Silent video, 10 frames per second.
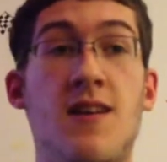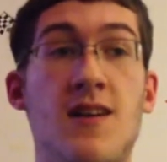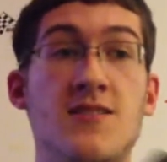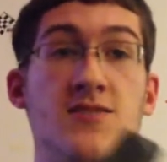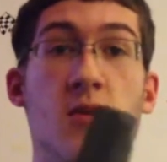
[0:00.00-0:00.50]

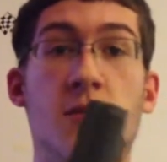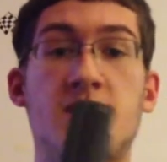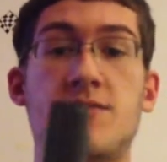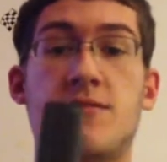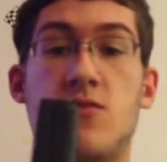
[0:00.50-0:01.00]
so
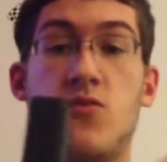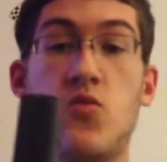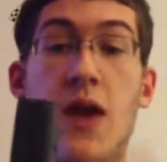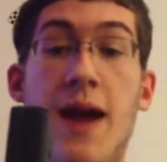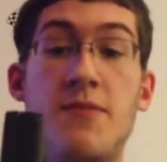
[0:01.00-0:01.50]
much
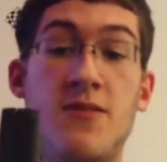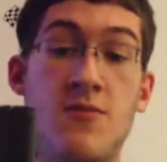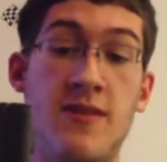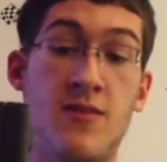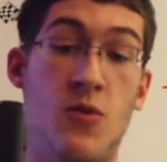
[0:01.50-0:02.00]
crappier
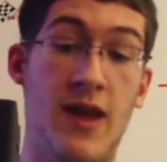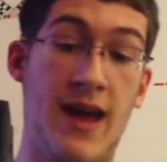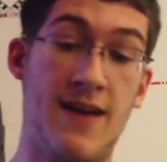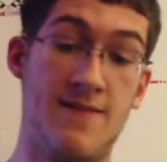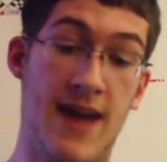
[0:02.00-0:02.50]
than the one I
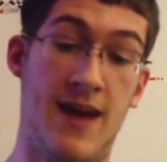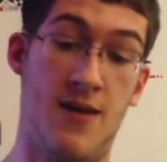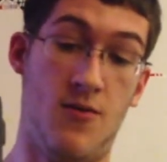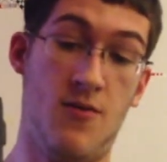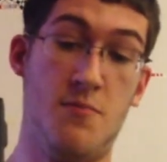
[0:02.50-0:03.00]
have
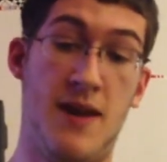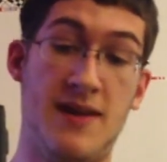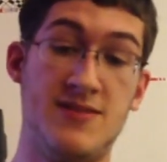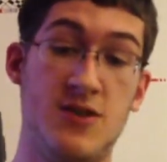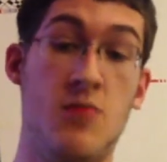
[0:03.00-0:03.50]
now by
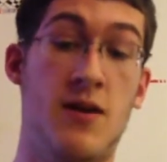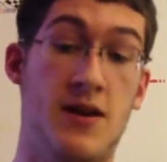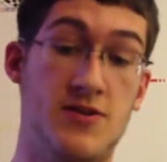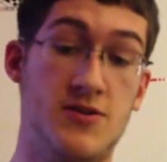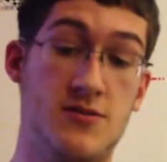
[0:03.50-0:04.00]
so
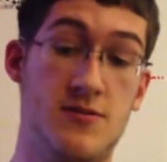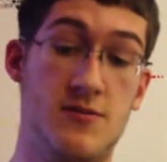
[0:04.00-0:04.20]
much.